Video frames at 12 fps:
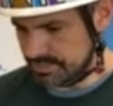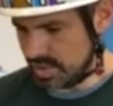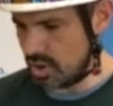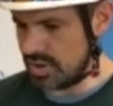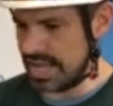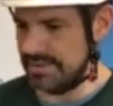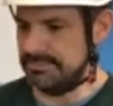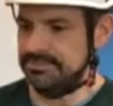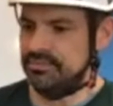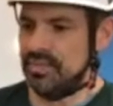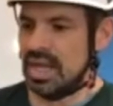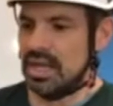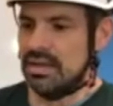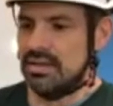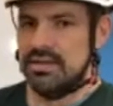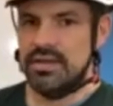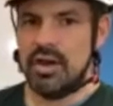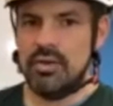Okay,
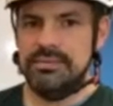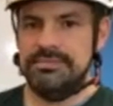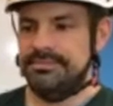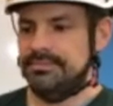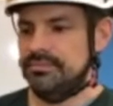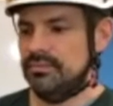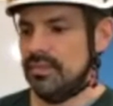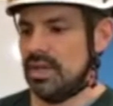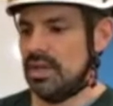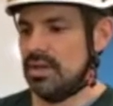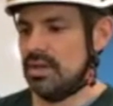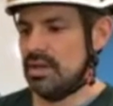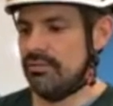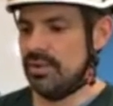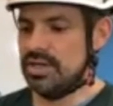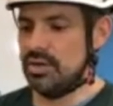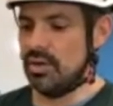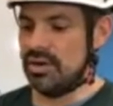so if
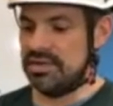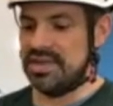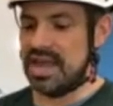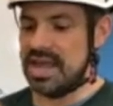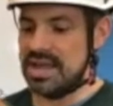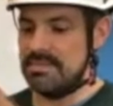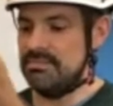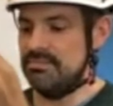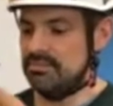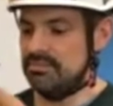we do our same